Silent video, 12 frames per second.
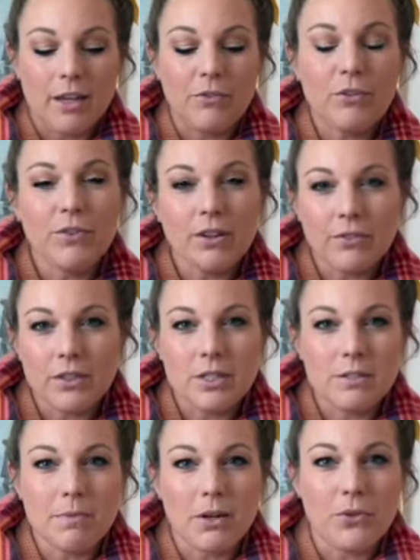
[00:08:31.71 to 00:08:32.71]
If you've never
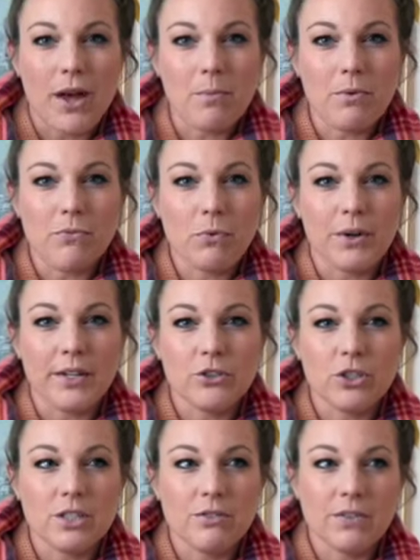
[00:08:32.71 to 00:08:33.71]
smelled that before, it's
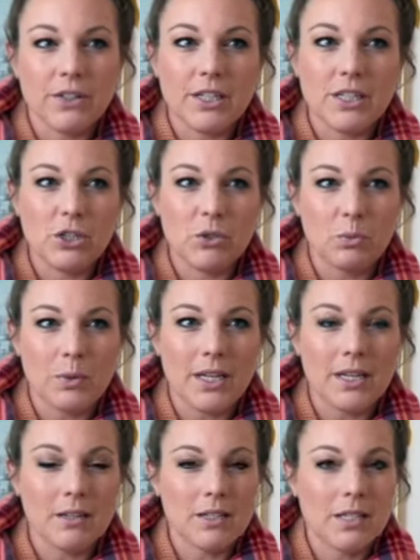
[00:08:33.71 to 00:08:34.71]
just a very
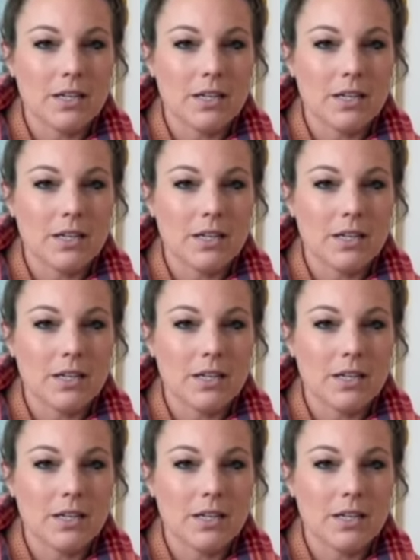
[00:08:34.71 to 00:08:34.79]
sweet